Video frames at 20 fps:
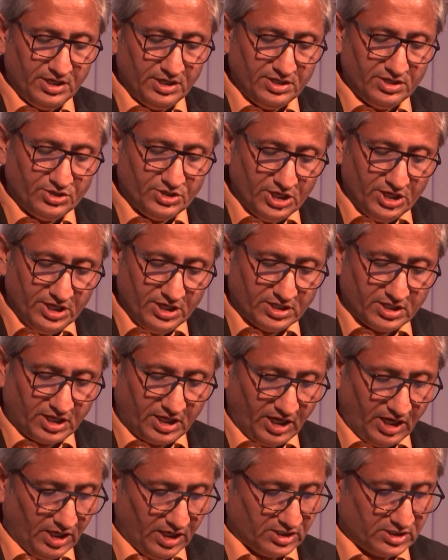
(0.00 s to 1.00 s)
indeed
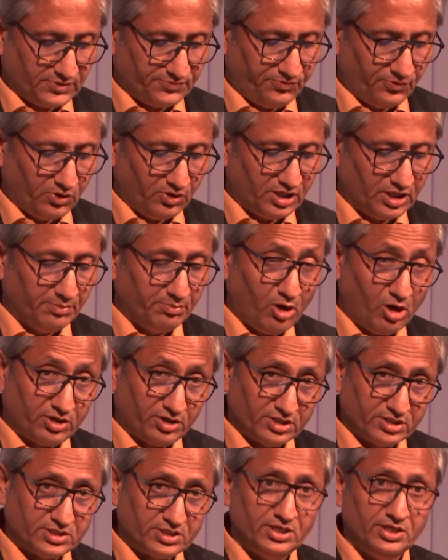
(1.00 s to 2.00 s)
cares for
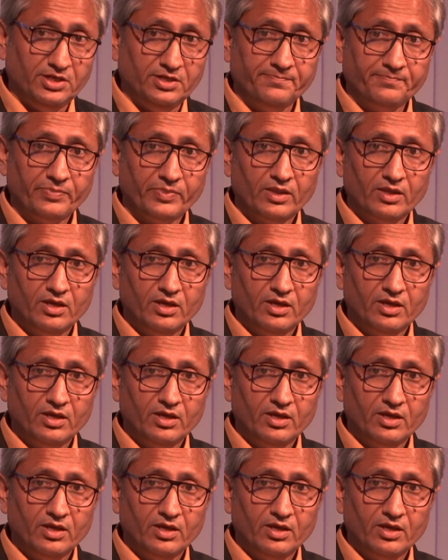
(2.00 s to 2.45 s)
democracy